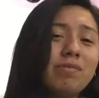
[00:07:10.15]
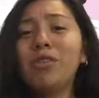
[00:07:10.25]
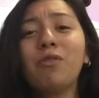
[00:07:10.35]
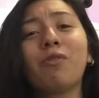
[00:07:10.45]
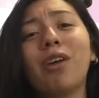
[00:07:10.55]

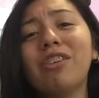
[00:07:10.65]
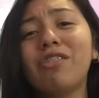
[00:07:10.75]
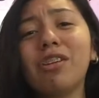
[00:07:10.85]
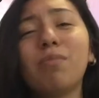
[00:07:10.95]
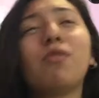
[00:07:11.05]
new
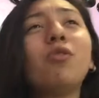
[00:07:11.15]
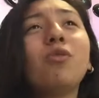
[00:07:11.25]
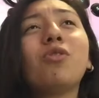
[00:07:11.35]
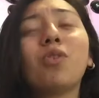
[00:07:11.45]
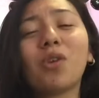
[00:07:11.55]
friendships,
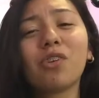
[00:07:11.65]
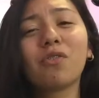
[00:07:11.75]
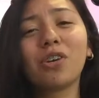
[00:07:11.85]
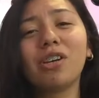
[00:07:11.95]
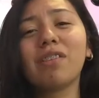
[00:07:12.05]
new doors
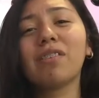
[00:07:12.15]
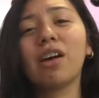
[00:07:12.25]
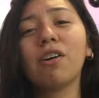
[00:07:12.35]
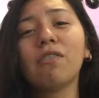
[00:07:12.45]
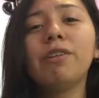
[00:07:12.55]
for yourself.